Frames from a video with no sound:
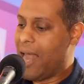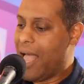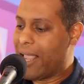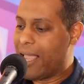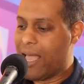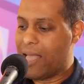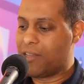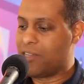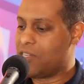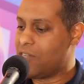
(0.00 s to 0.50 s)
And I
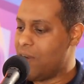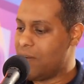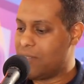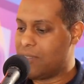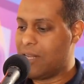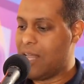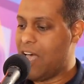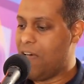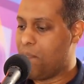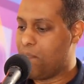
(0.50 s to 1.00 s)
got
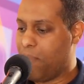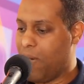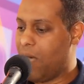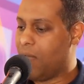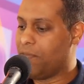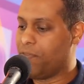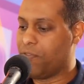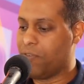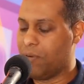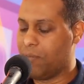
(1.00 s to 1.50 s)
shirts that I
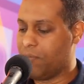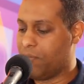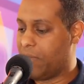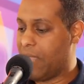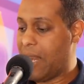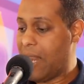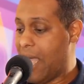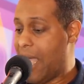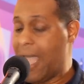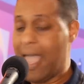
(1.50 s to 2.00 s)
bought
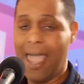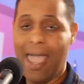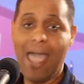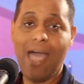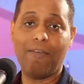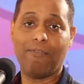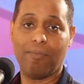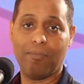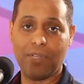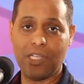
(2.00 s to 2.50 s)
that I
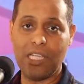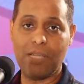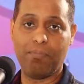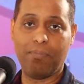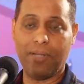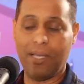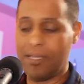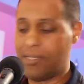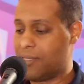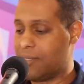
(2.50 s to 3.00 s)
have from
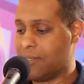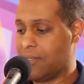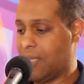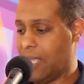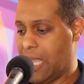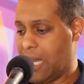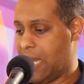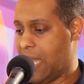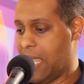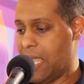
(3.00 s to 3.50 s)
cheap places,
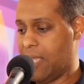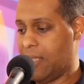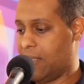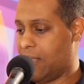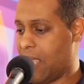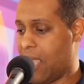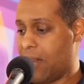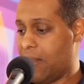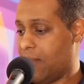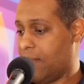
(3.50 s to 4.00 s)
and I
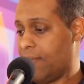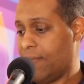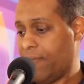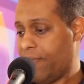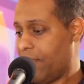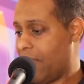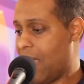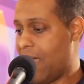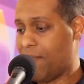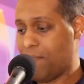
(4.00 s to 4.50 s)

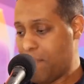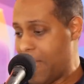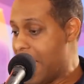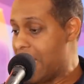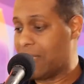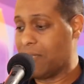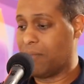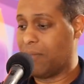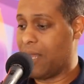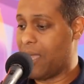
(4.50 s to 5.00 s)

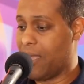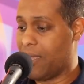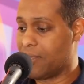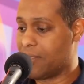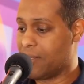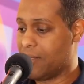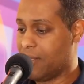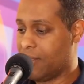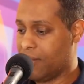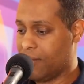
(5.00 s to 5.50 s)
made them
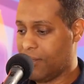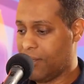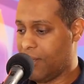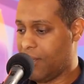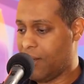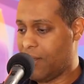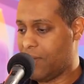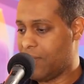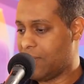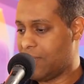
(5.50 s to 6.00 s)
last.
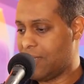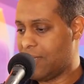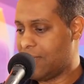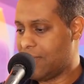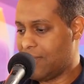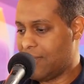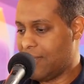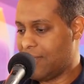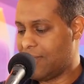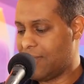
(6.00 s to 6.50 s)
You know, this
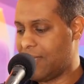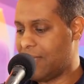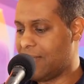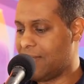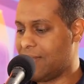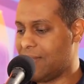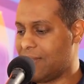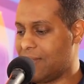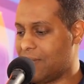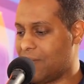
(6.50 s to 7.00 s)

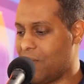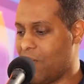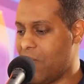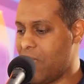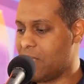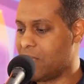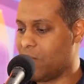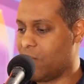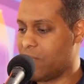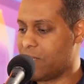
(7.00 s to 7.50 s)
is crazy.